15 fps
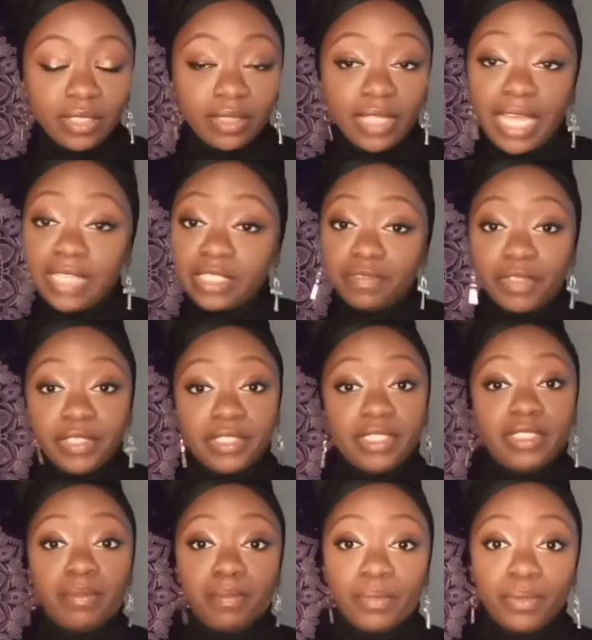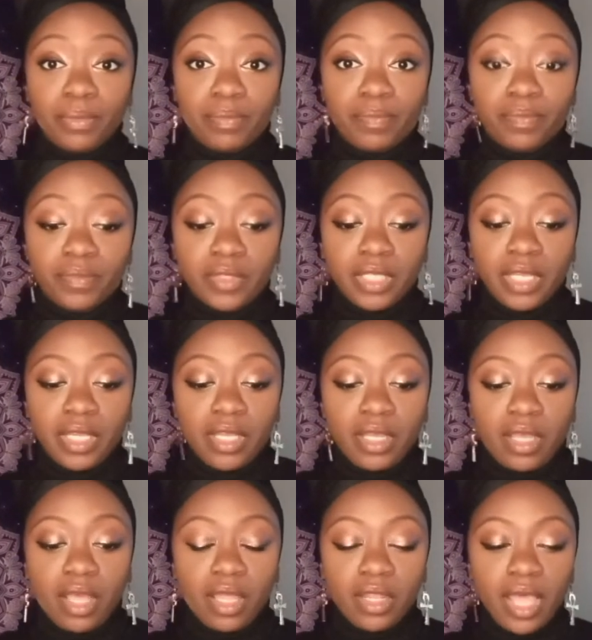That's very simple.
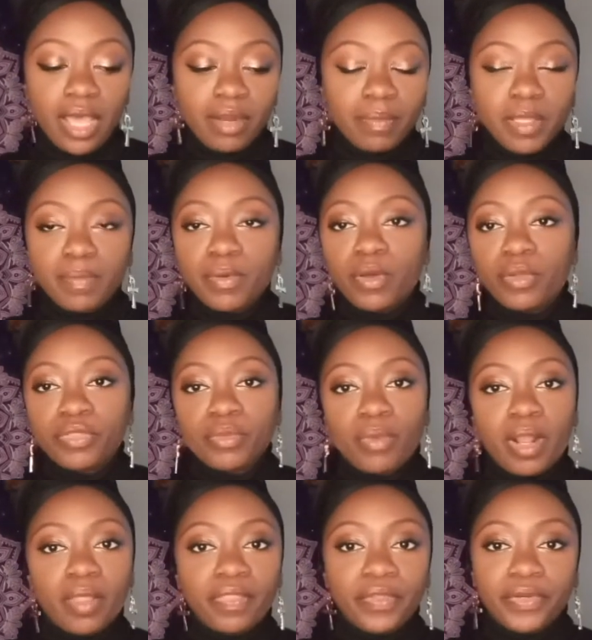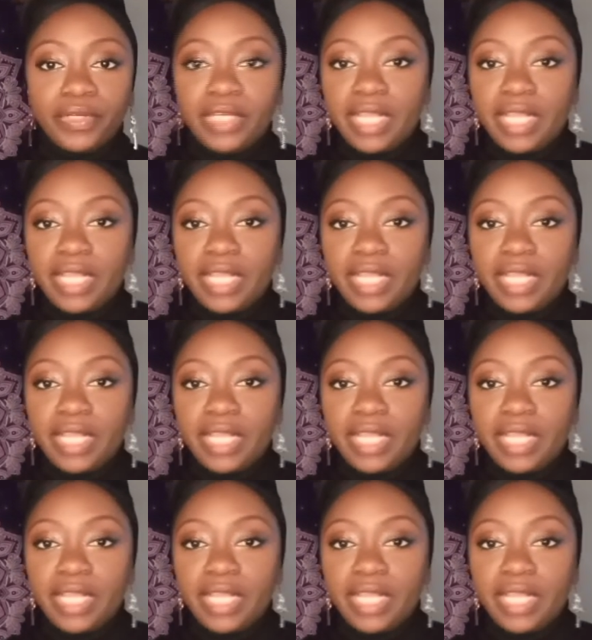A lot of people go throughout their